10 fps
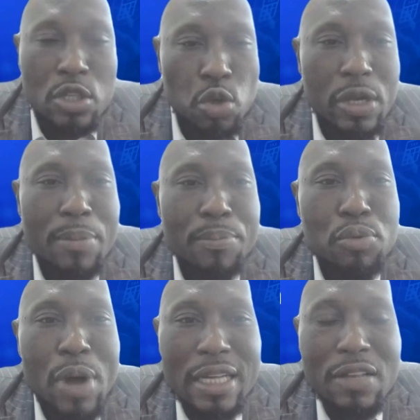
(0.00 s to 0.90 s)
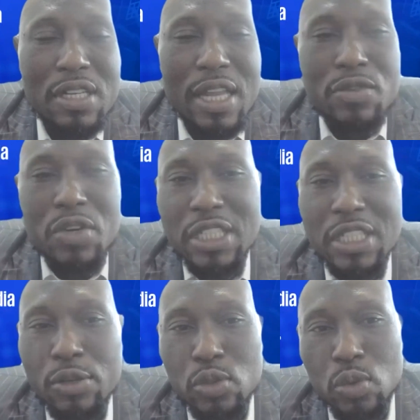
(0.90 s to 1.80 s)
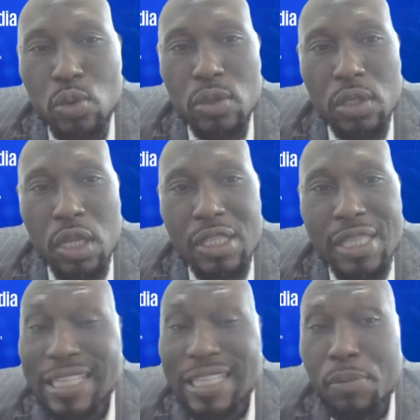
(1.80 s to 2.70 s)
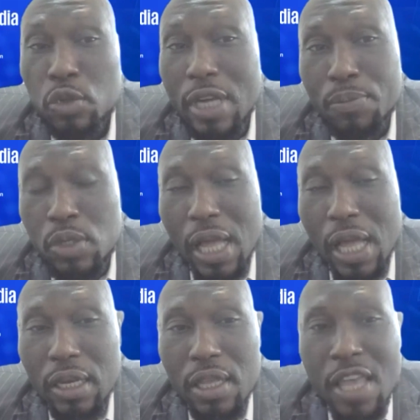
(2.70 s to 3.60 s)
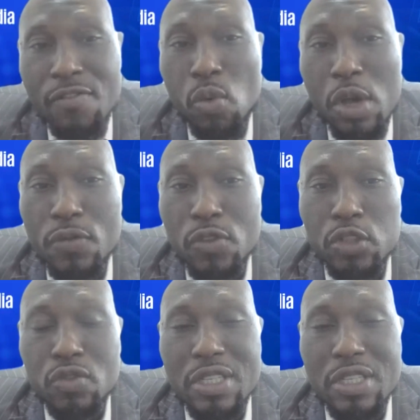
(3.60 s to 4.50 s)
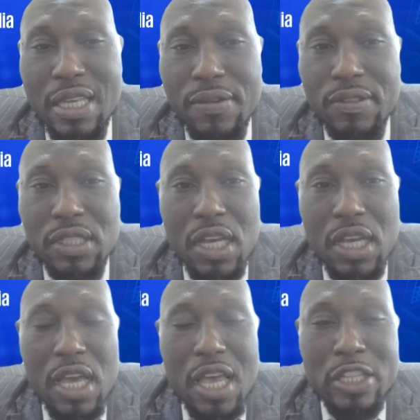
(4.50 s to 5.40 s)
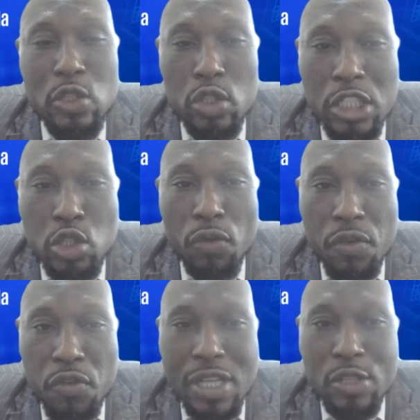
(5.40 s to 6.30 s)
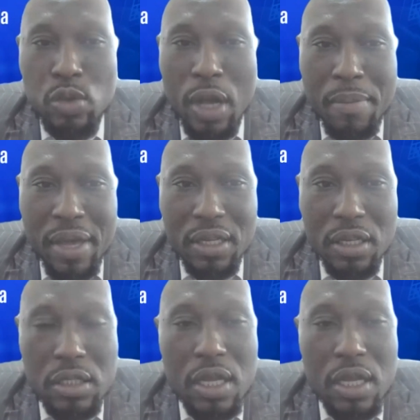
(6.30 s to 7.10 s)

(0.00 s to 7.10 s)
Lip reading: So you can proactively then reach out to the Tax Appeal Tribunal, even when you've not received a notice of refusal to amend,